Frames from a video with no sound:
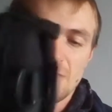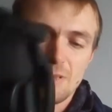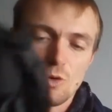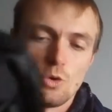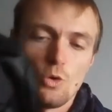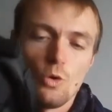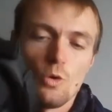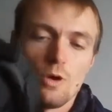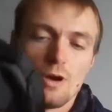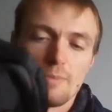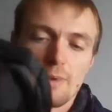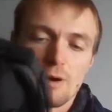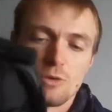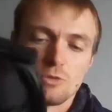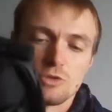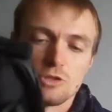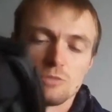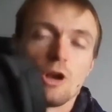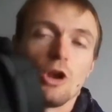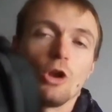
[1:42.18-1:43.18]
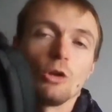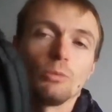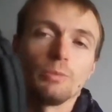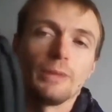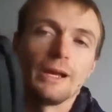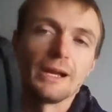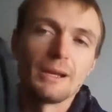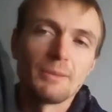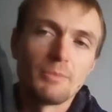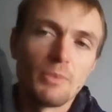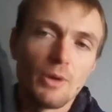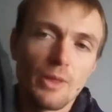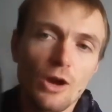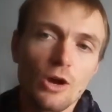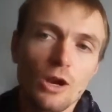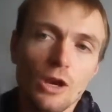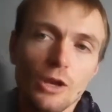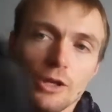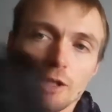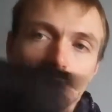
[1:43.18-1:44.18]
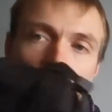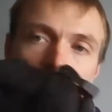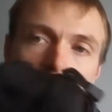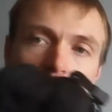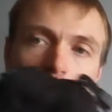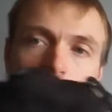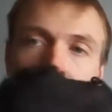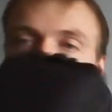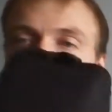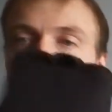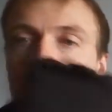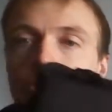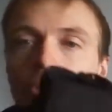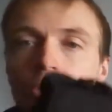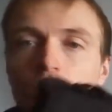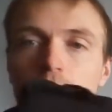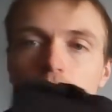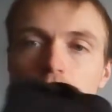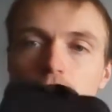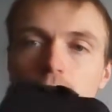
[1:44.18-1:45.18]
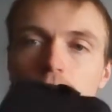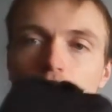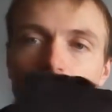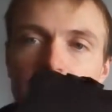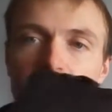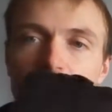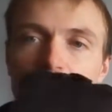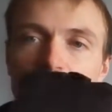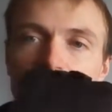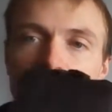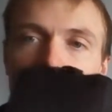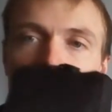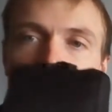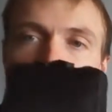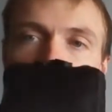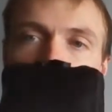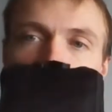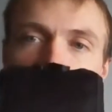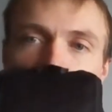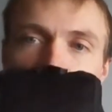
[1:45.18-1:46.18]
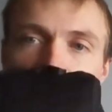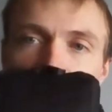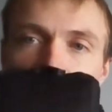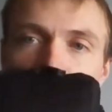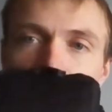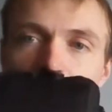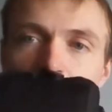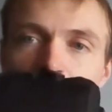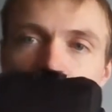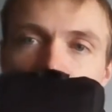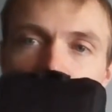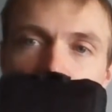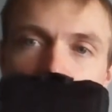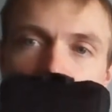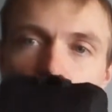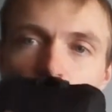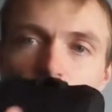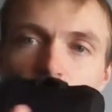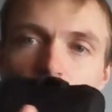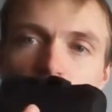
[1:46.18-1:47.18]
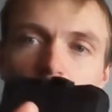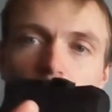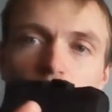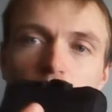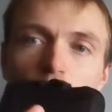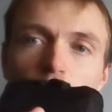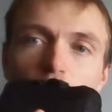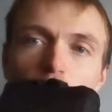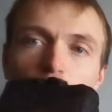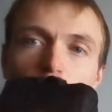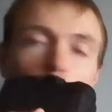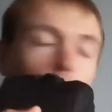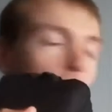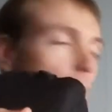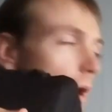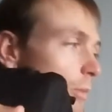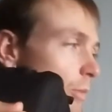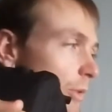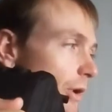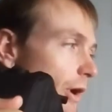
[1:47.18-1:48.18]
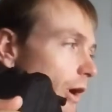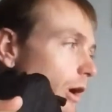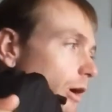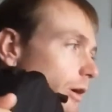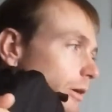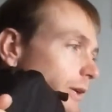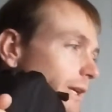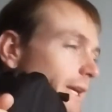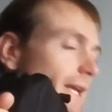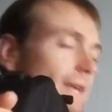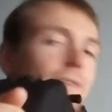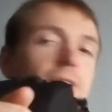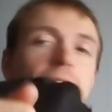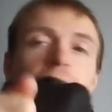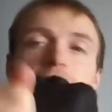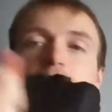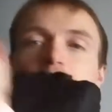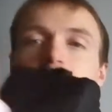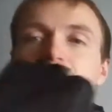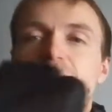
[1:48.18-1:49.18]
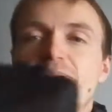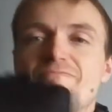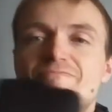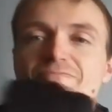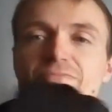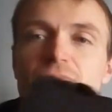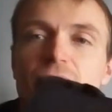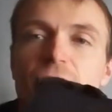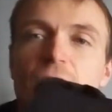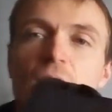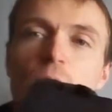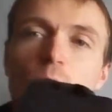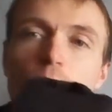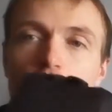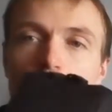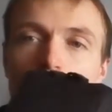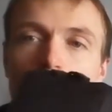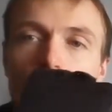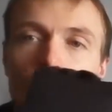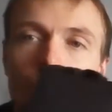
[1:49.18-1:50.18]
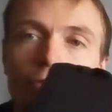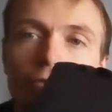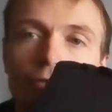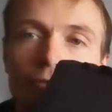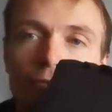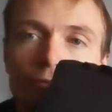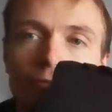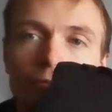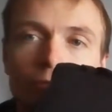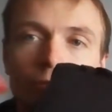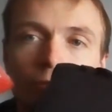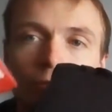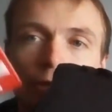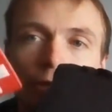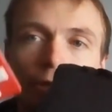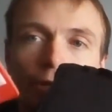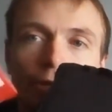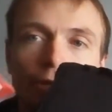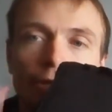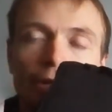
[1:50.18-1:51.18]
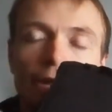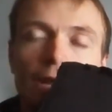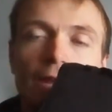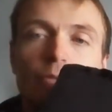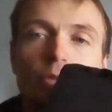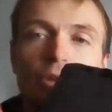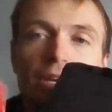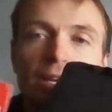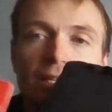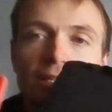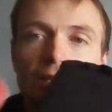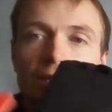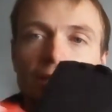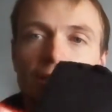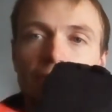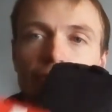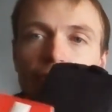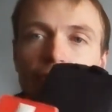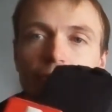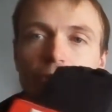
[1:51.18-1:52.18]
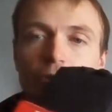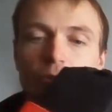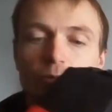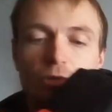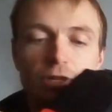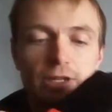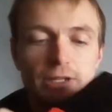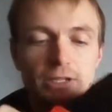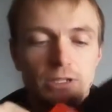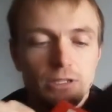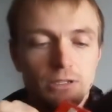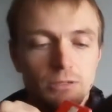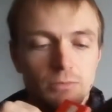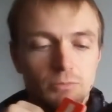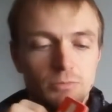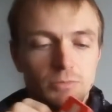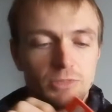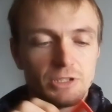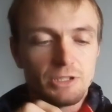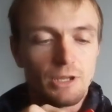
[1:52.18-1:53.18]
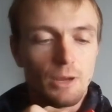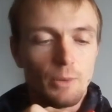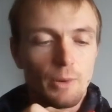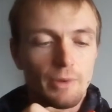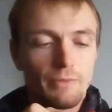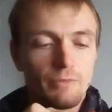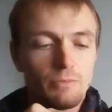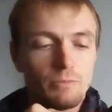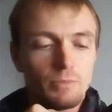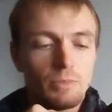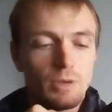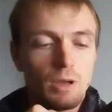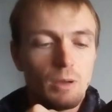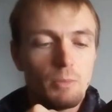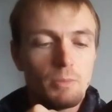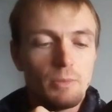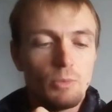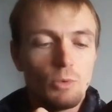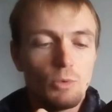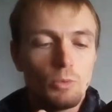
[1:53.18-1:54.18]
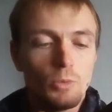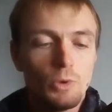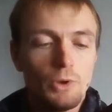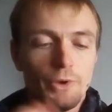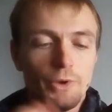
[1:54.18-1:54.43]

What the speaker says: All her pouches might look big, but they are light. Right, as you can see, there's the first aid patch. When we are leaving, that will come off if we need to leave and we need to stay away from people.